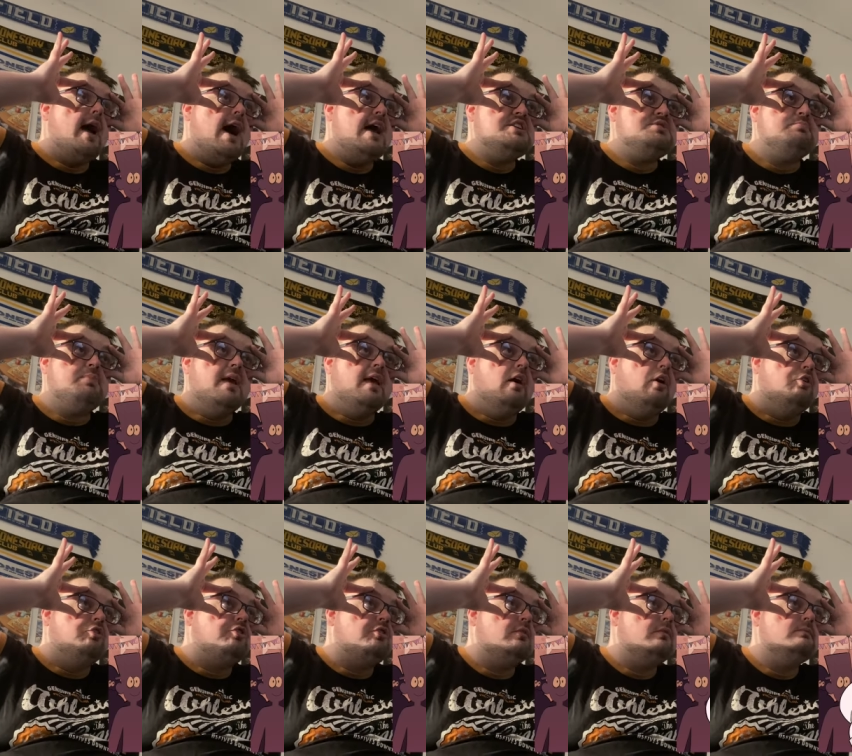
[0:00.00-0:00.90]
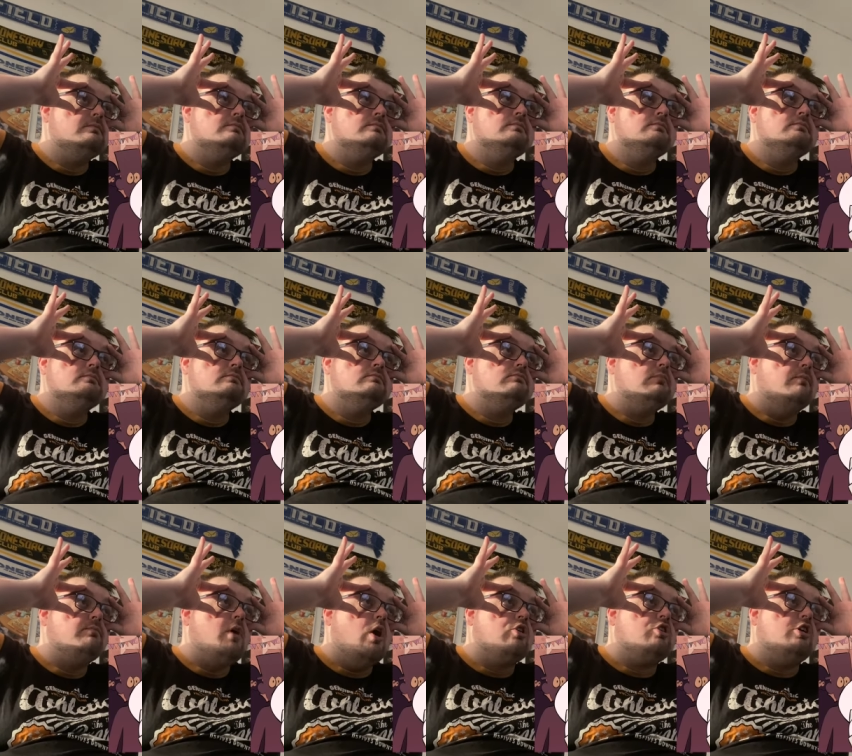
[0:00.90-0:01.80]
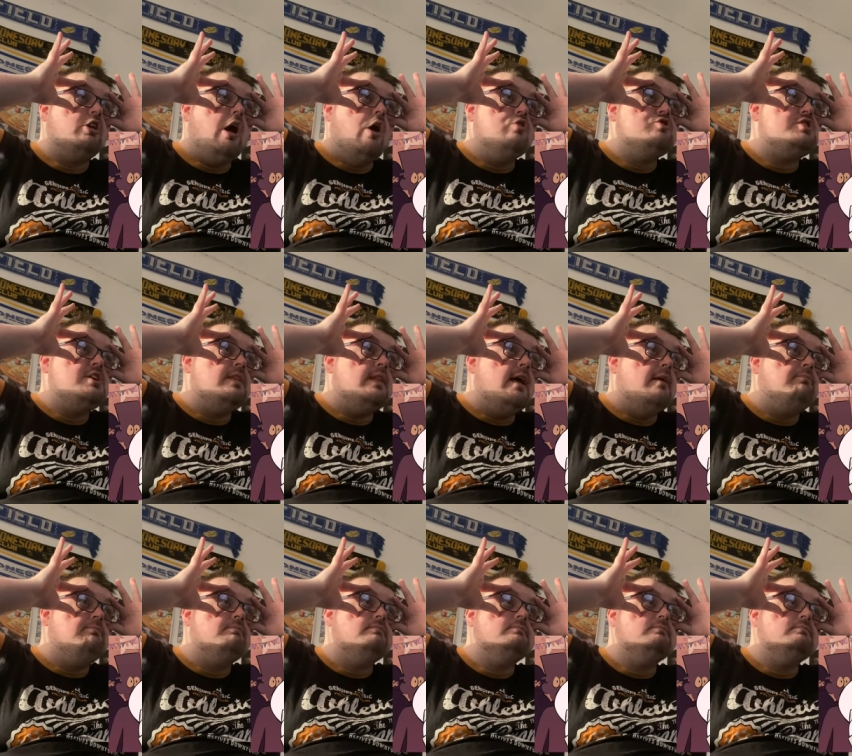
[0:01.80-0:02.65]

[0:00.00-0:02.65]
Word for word: eyes peeled. I'm not closing them.